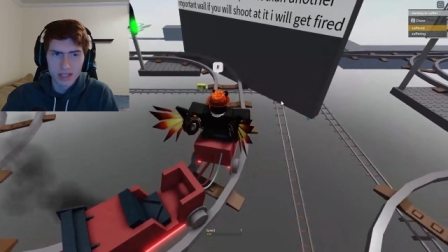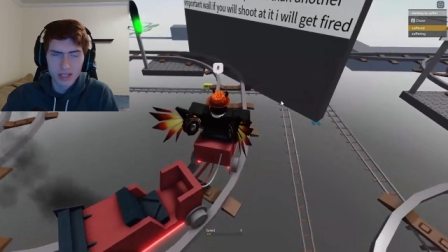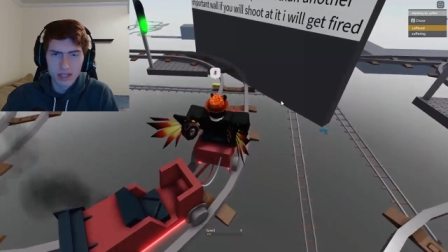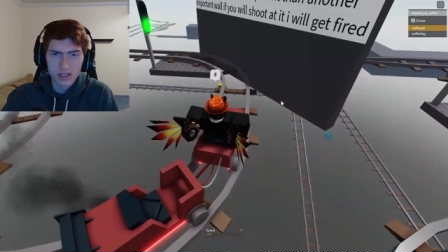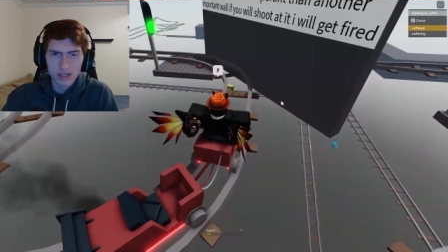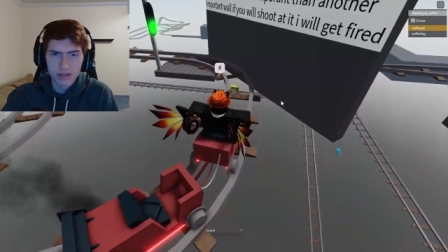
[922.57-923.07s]

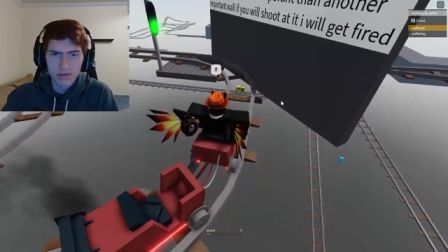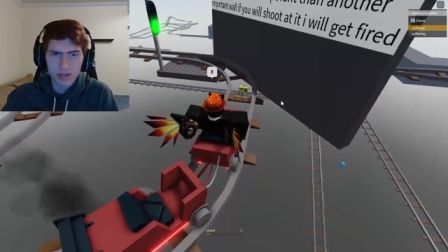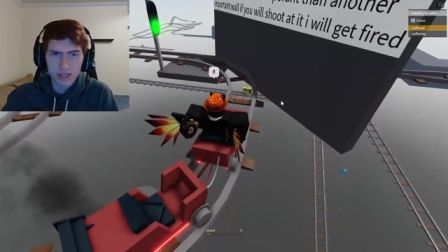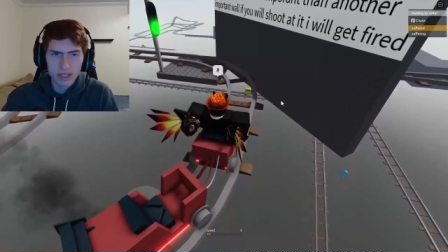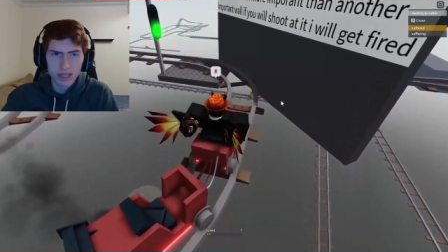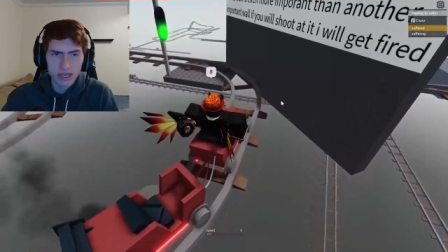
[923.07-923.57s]
Uh,
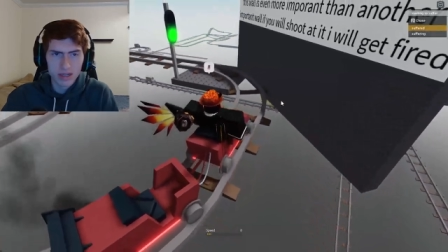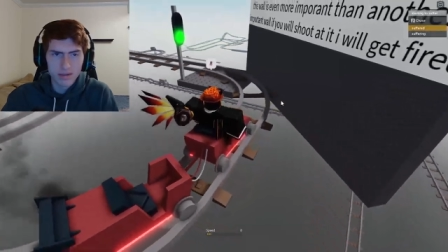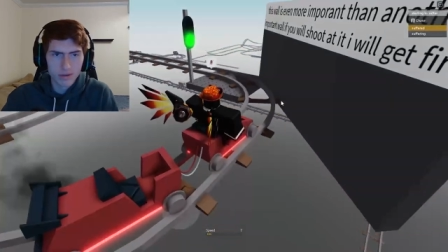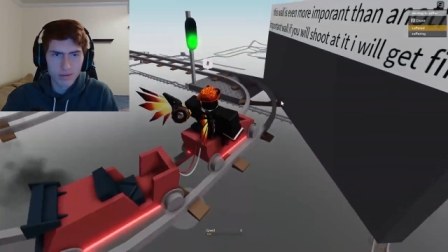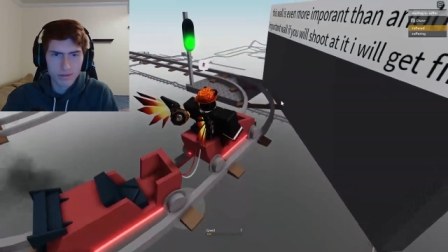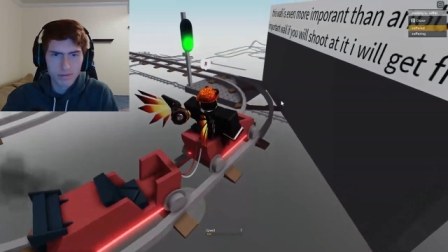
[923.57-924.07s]
green light, I'm
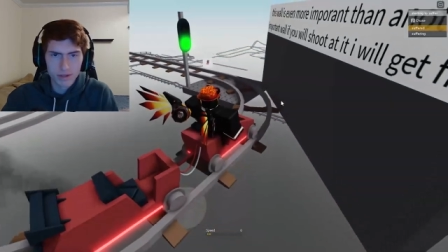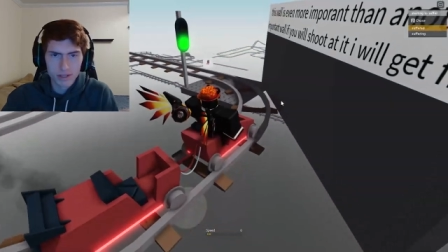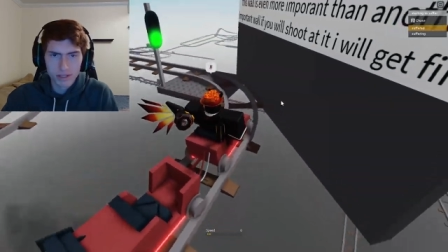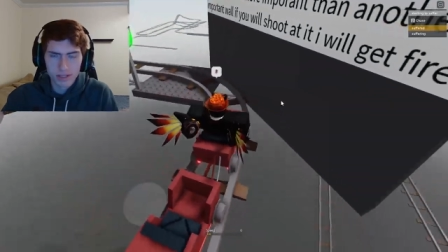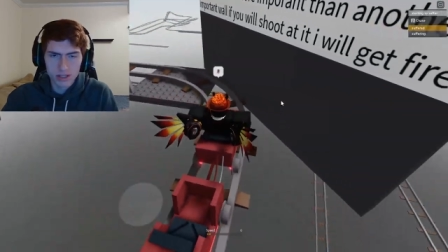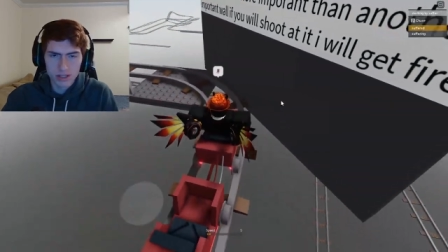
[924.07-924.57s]
gonna wait for
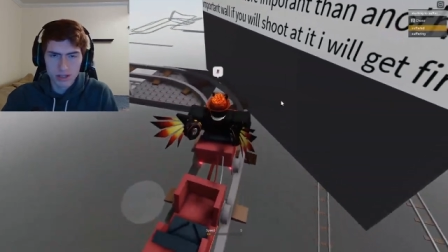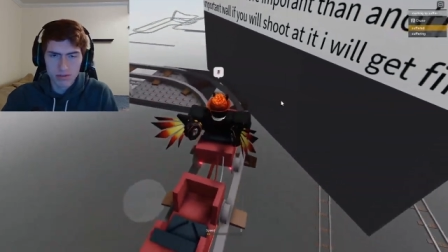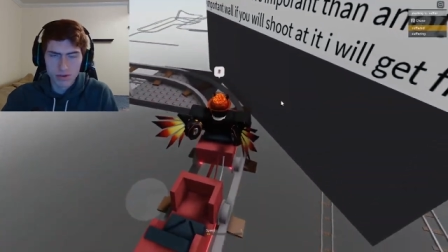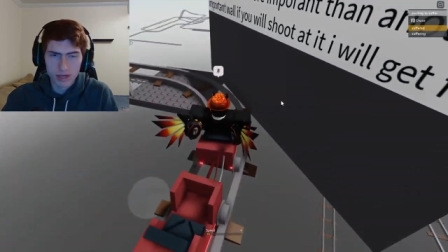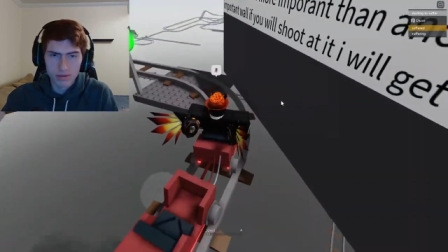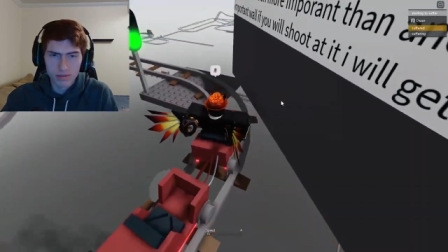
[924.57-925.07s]
it to turn
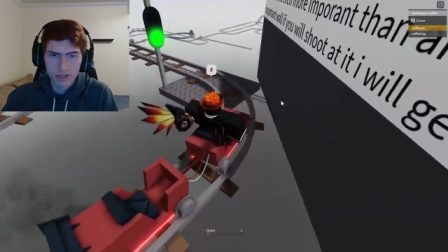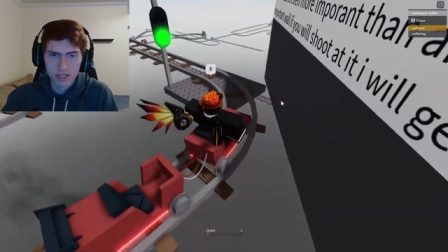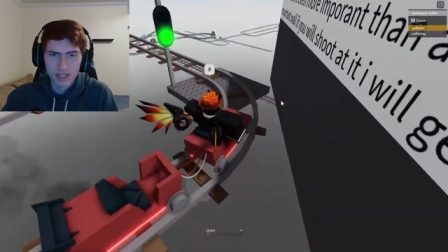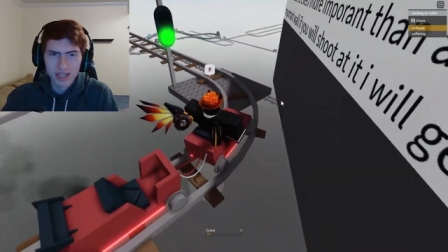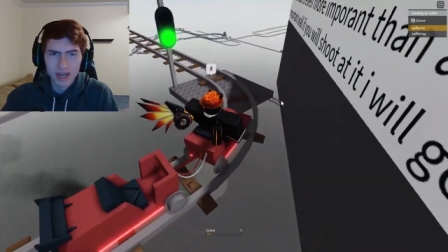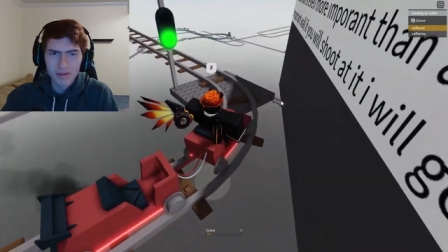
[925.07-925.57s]
red. I'm gonna,
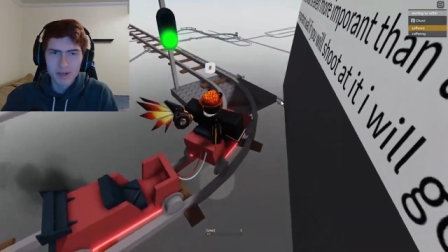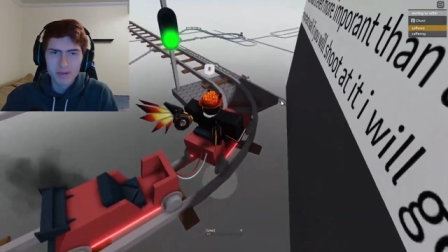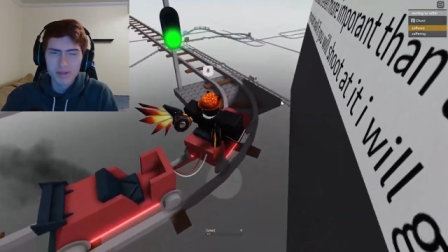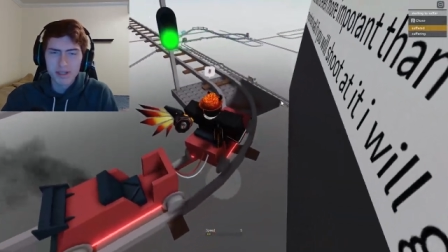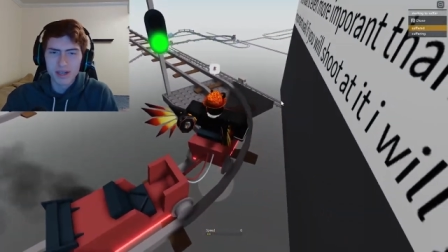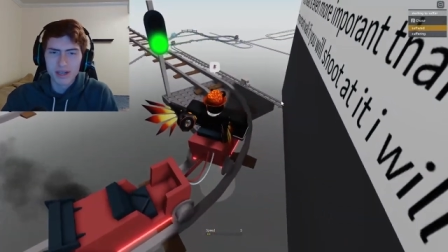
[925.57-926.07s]
I'm gonna
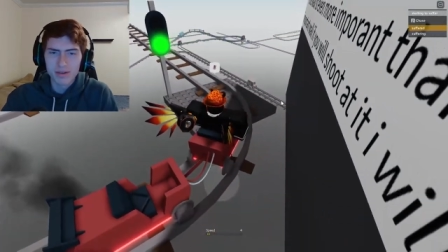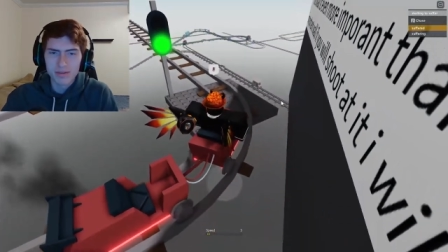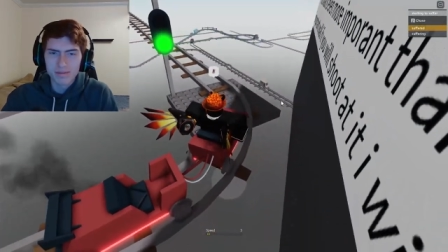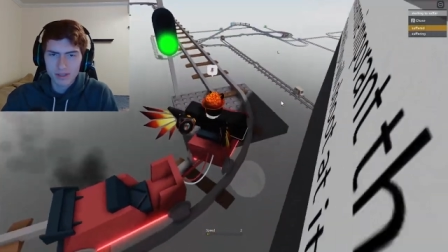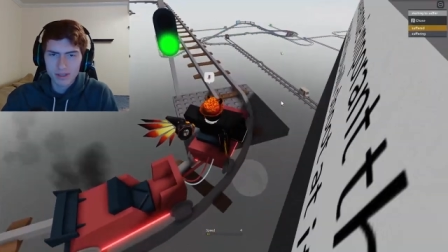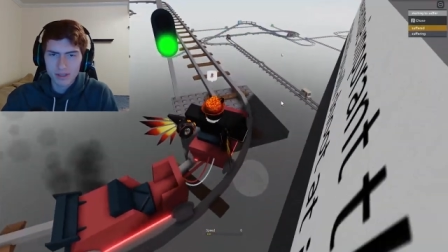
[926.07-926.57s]
be a, uh,
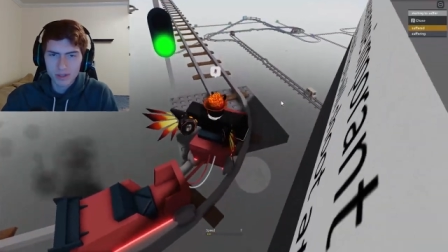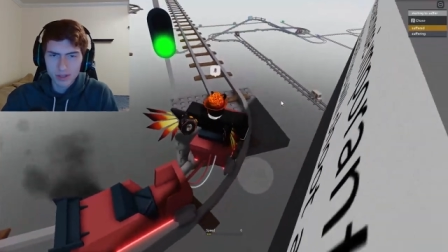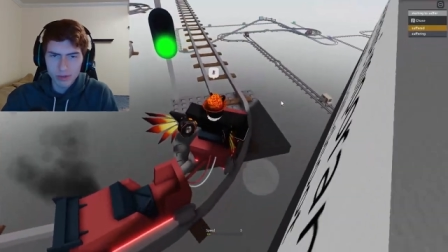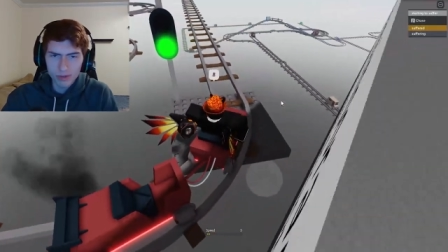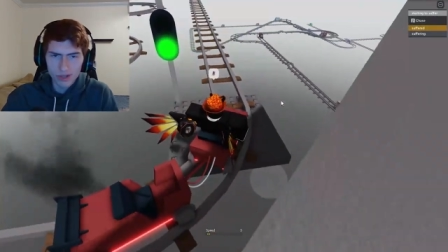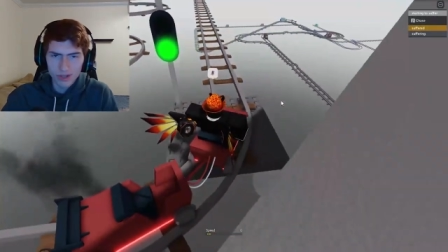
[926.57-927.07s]

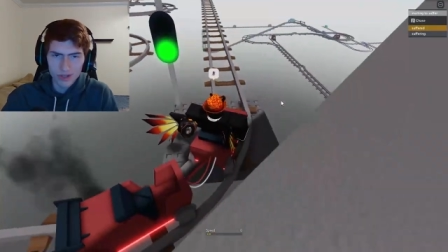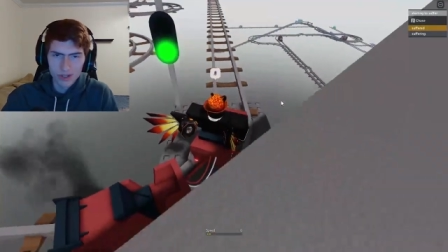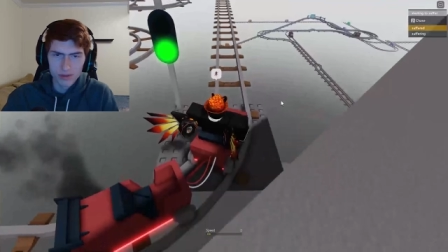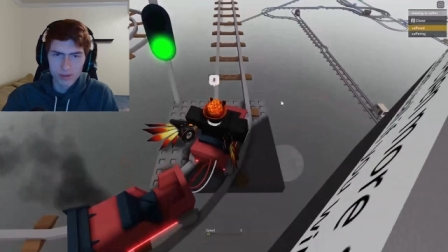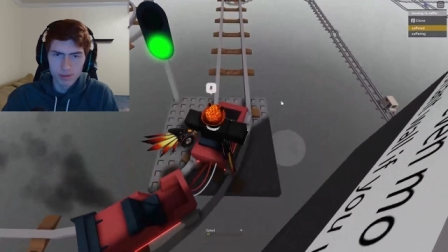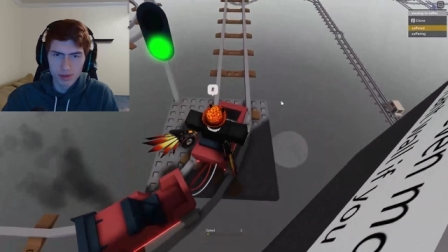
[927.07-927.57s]
one of
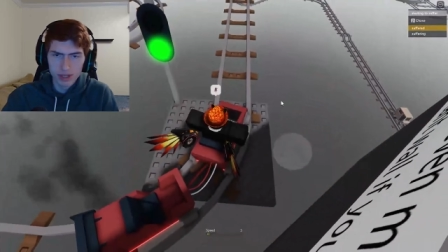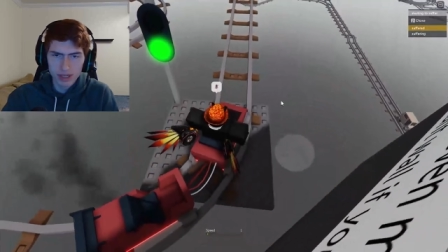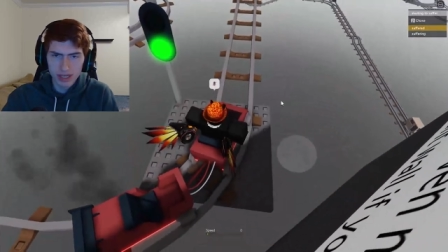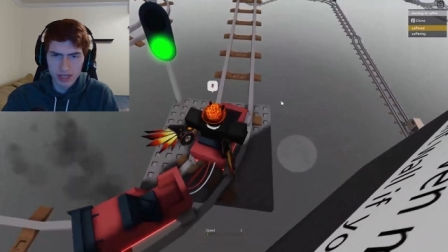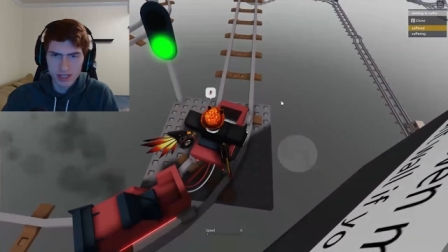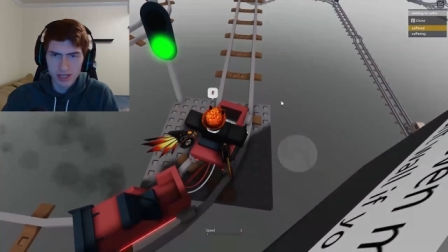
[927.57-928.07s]
those people, I
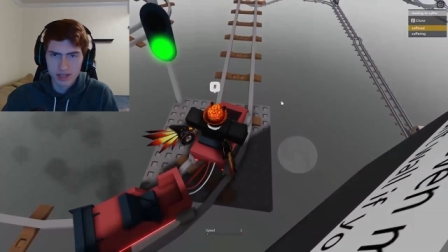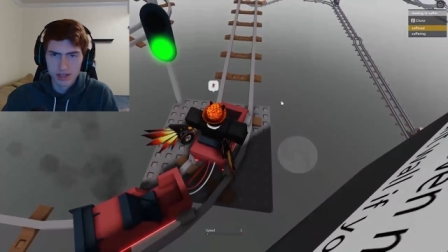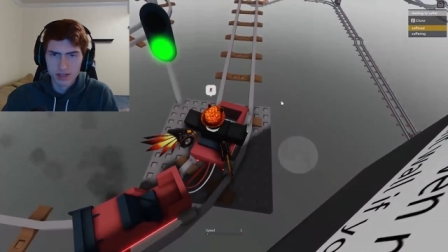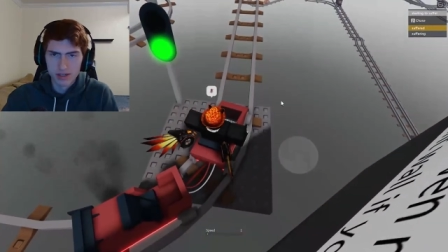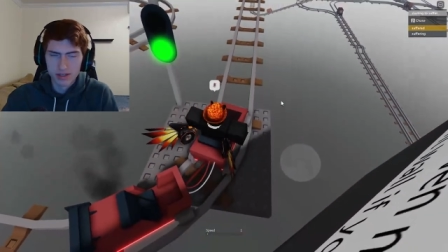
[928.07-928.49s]
guess, I don't know.